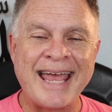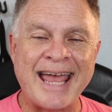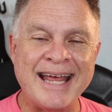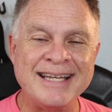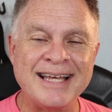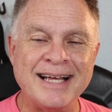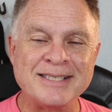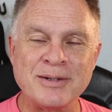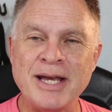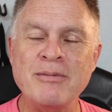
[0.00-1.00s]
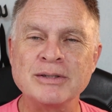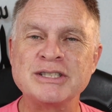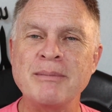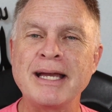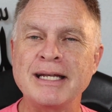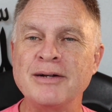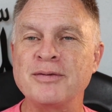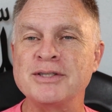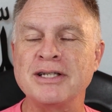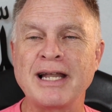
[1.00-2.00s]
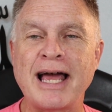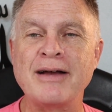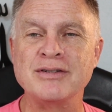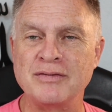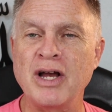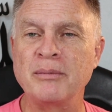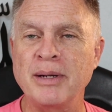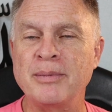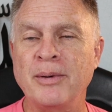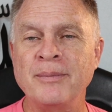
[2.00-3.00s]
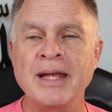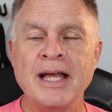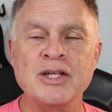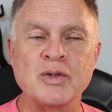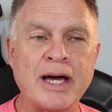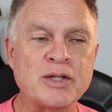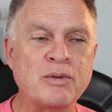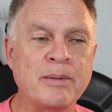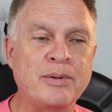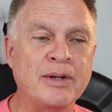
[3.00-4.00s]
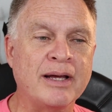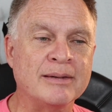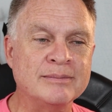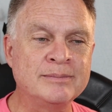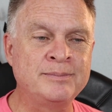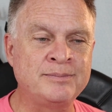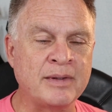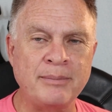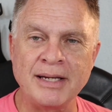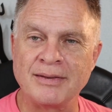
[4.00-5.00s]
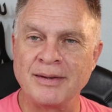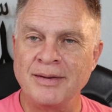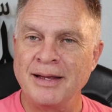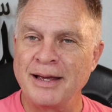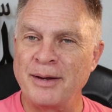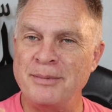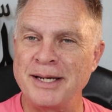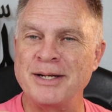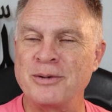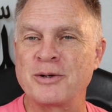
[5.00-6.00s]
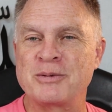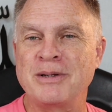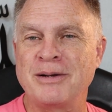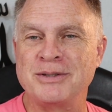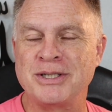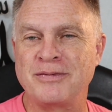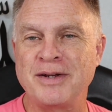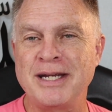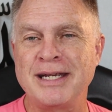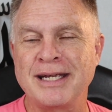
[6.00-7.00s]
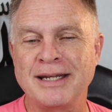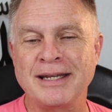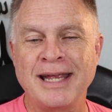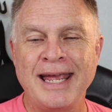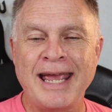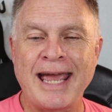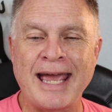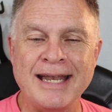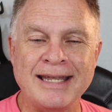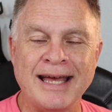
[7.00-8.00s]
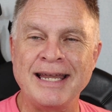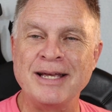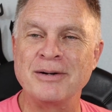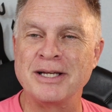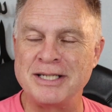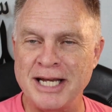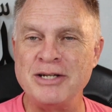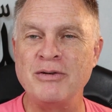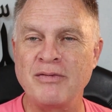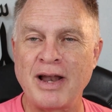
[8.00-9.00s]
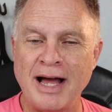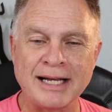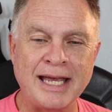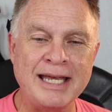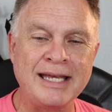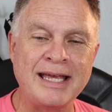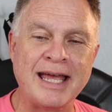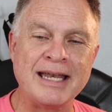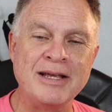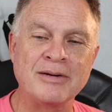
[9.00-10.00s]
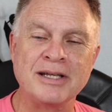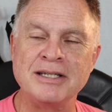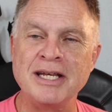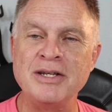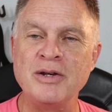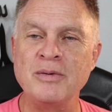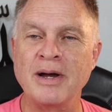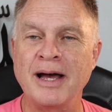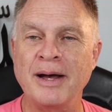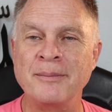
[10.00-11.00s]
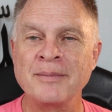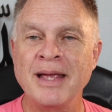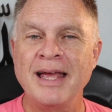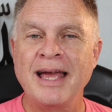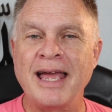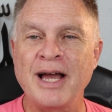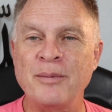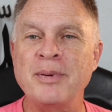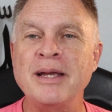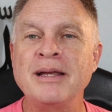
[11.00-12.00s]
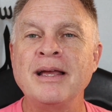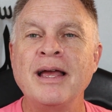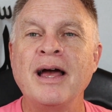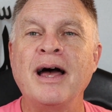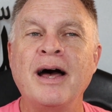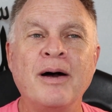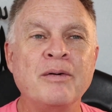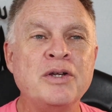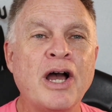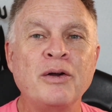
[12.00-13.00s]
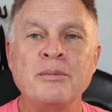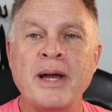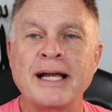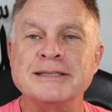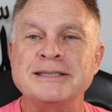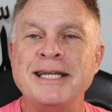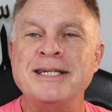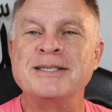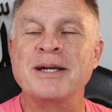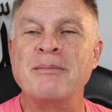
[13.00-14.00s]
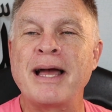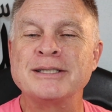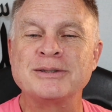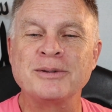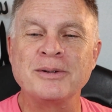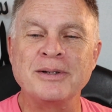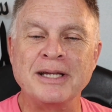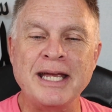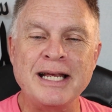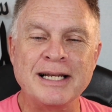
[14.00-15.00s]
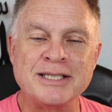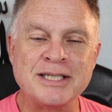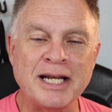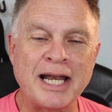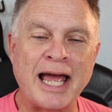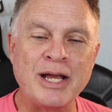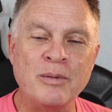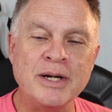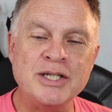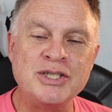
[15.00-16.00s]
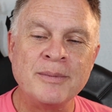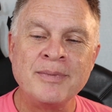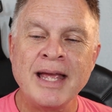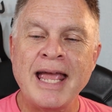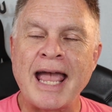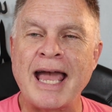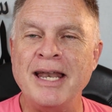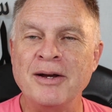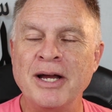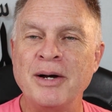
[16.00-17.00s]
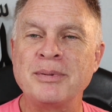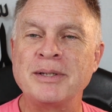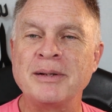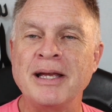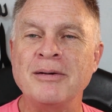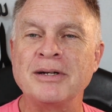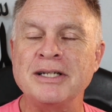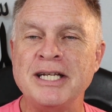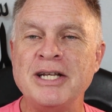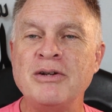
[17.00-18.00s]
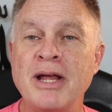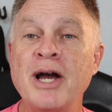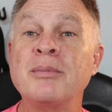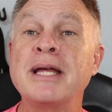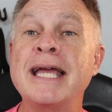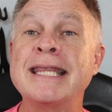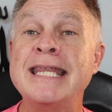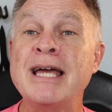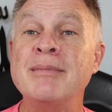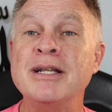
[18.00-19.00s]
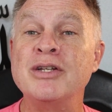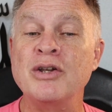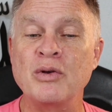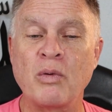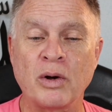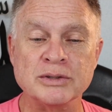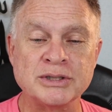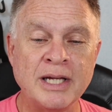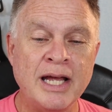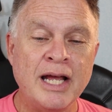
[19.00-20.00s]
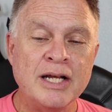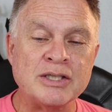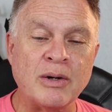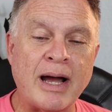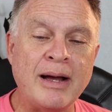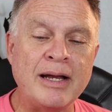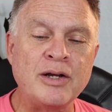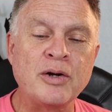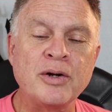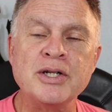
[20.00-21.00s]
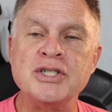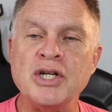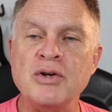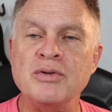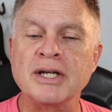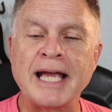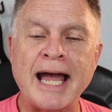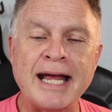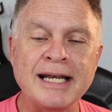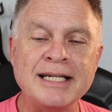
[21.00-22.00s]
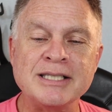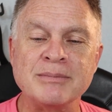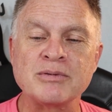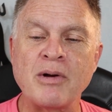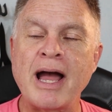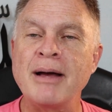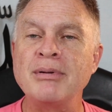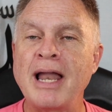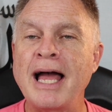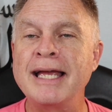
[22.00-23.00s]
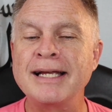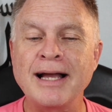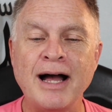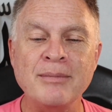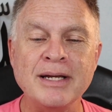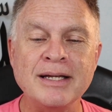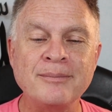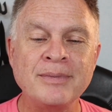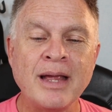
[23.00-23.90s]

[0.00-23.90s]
And so he wants to make a difference in the lives of young people. So I just want to put a big endorsement on Shafiq, and he'll continue vlogging, and he'll continue helping young Pakistanis master the English language, and he'll continue to help take them into new worlds. So I encourage you to kindly subscribe, like, comment